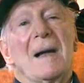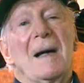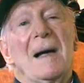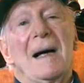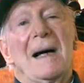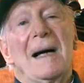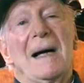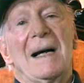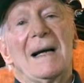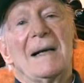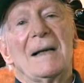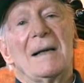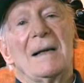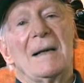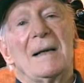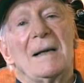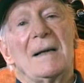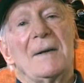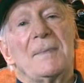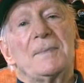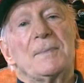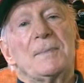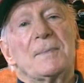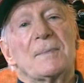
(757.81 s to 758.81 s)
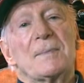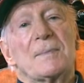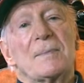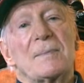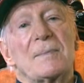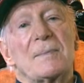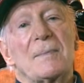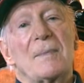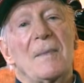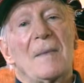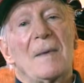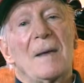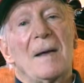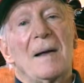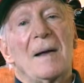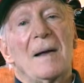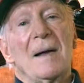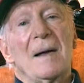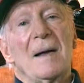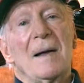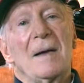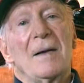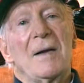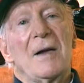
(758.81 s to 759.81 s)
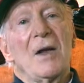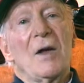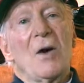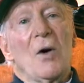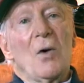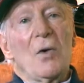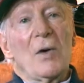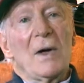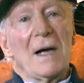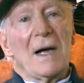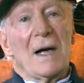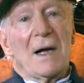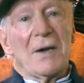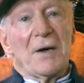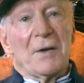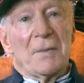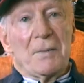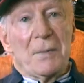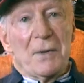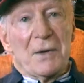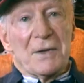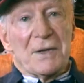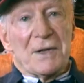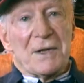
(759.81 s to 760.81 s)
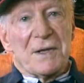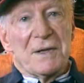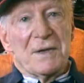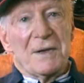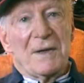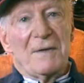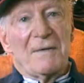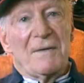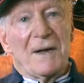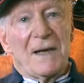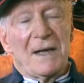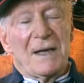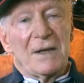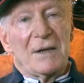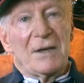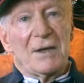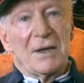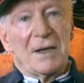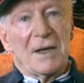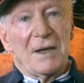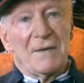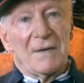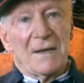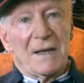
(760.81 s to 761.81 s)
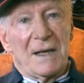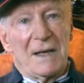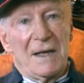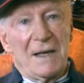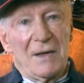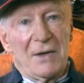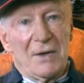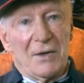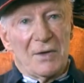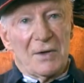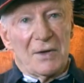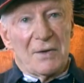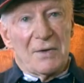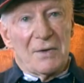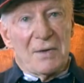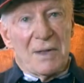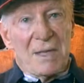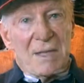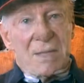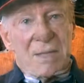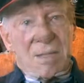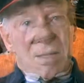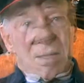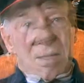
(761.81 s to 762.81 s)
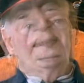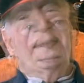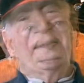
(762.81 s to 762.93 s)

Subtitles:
And the only other person invited to give a keynote address